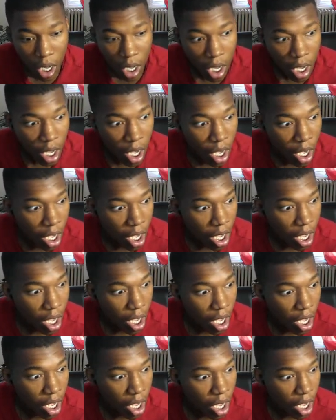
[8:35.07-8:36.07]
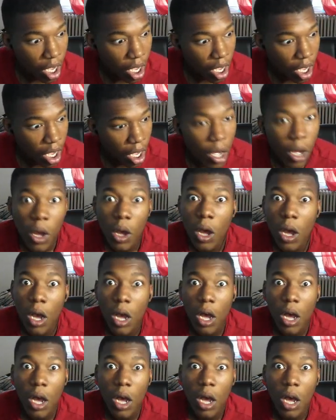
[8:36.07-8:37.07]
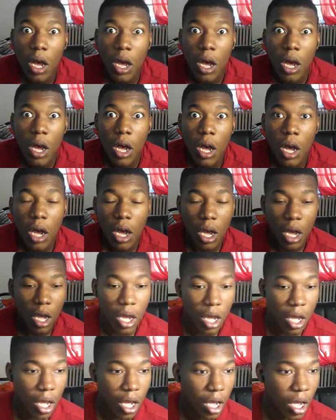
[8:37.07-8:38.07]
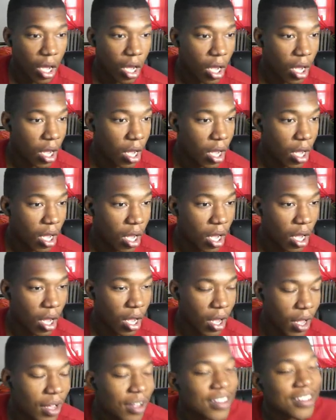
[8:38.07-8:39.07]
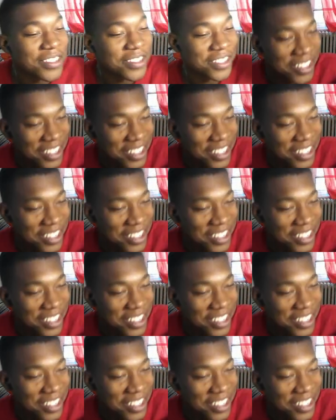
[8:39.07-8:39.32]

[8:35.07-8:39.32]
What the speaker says: [no speech]